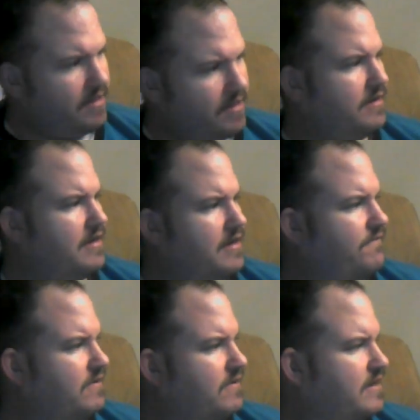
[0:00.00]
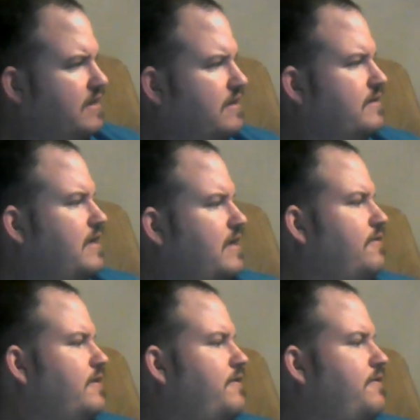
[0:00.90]
it's definitely getting down
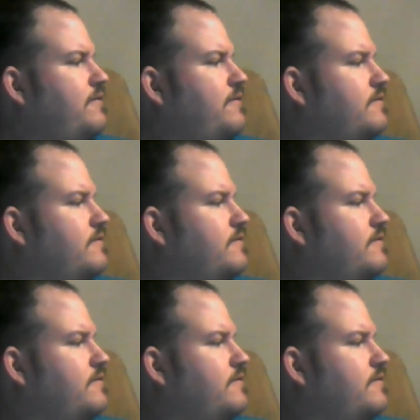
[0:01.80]
there.